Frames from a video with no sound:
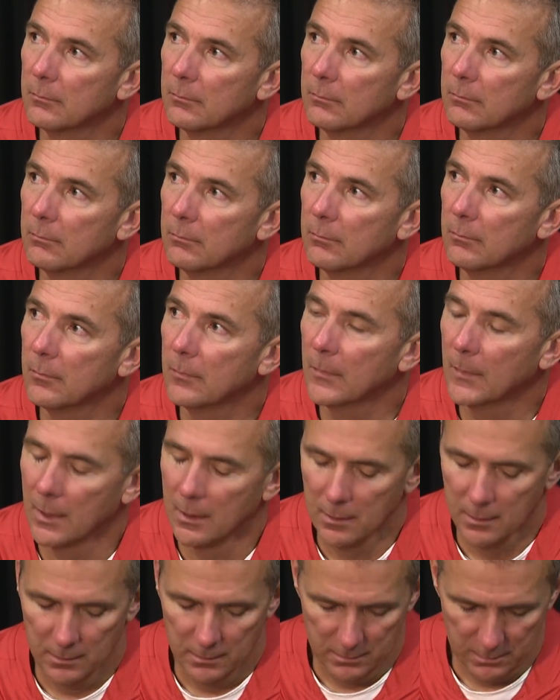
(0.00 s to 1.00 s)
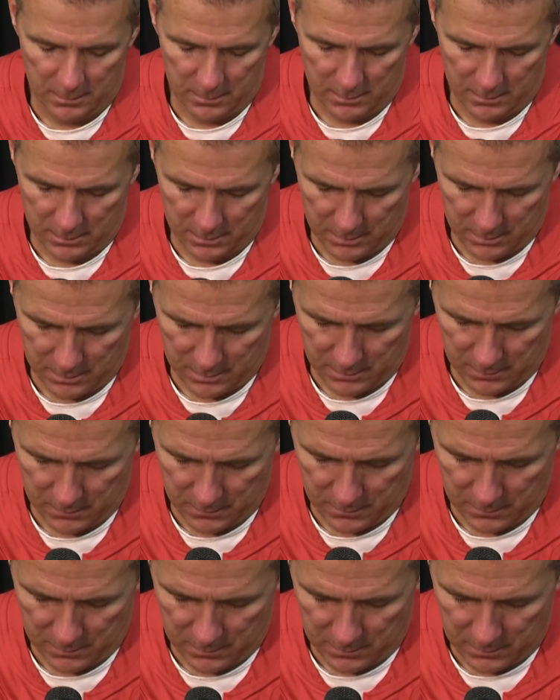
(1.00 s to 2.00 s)
situation that you have here on
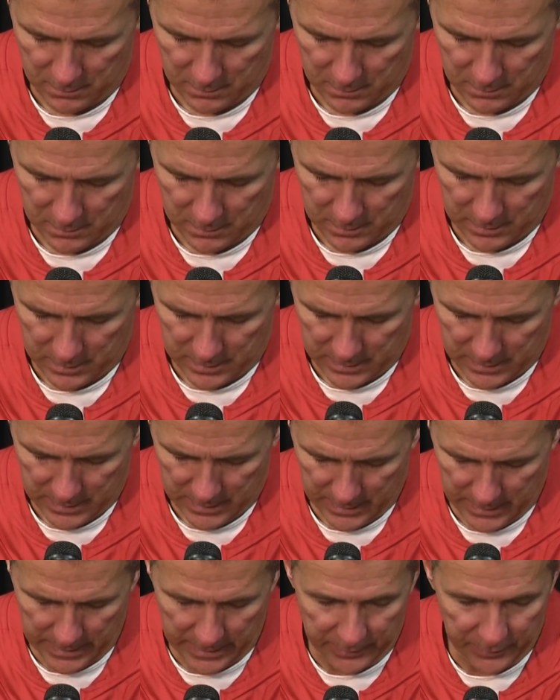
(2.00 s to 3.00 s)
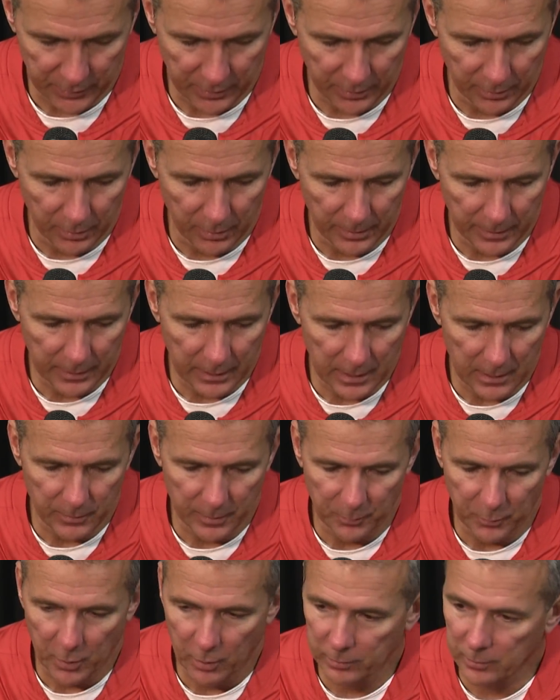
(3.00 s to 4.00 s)
defensively, giving up 50 points? It is. You know, I thought
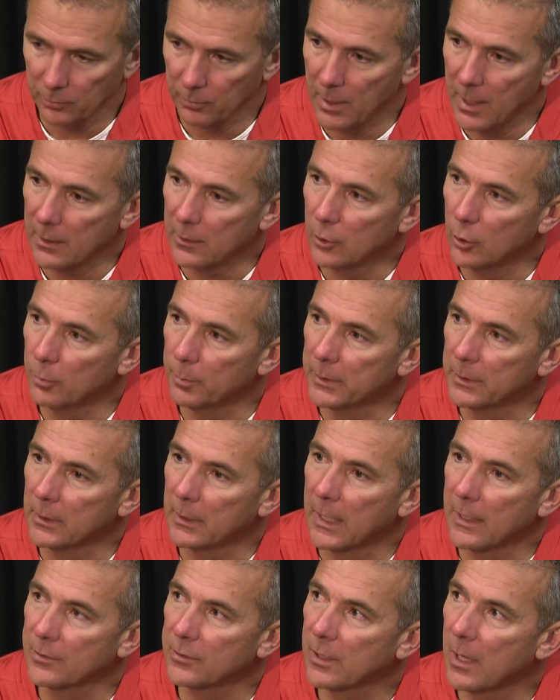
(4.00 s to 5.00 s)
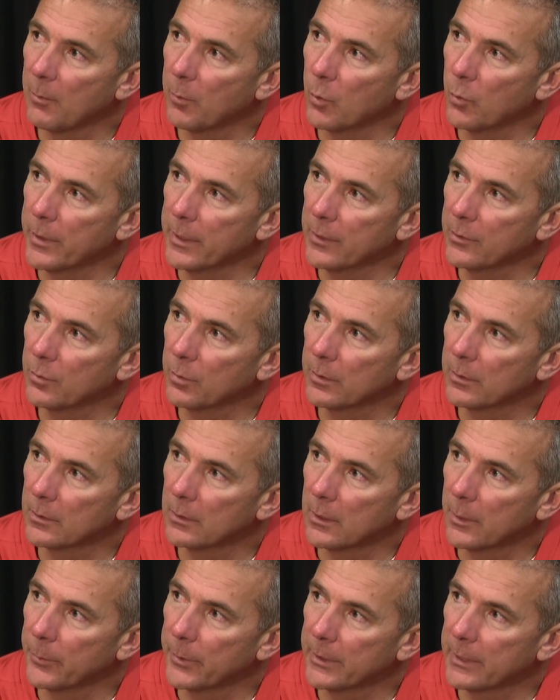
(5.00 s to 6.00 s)
we broke the rock a little bit the last couple weeks with
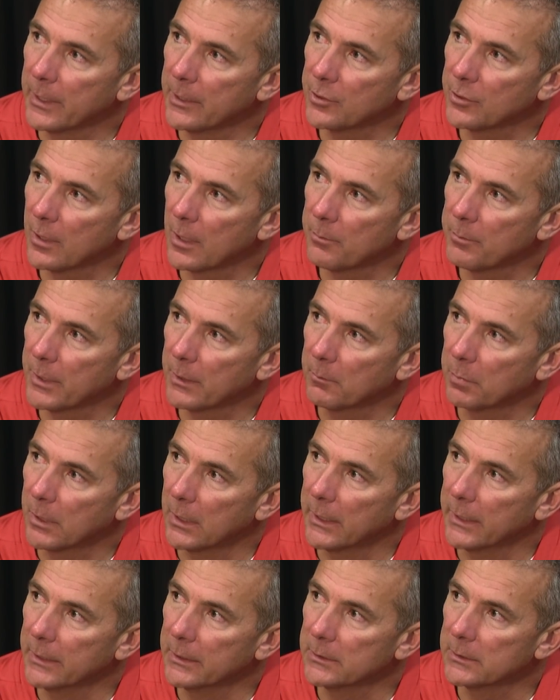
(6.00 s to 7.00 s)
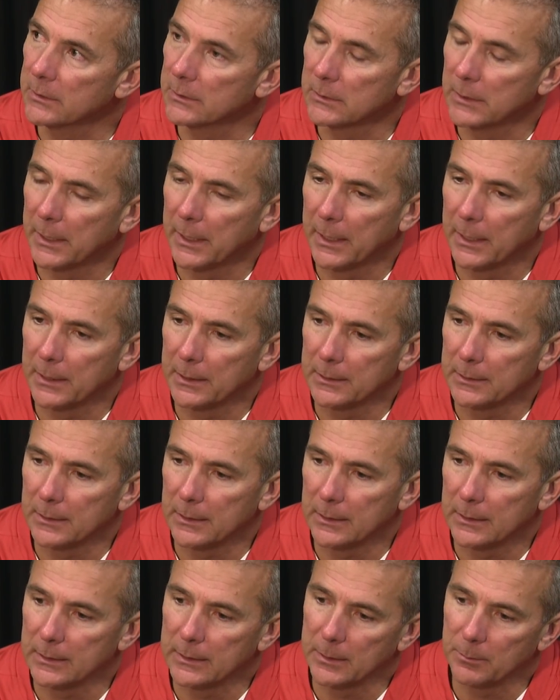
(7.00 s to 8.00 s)
the limitation on big plays, and
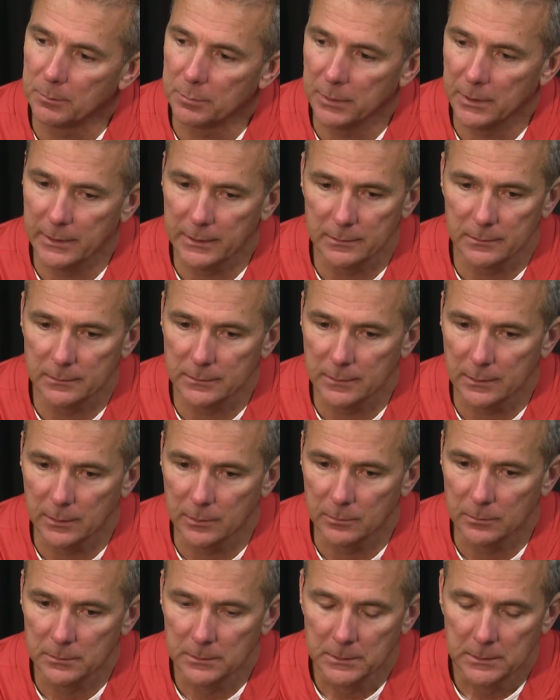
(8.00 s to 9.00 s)
uh, they played. You know,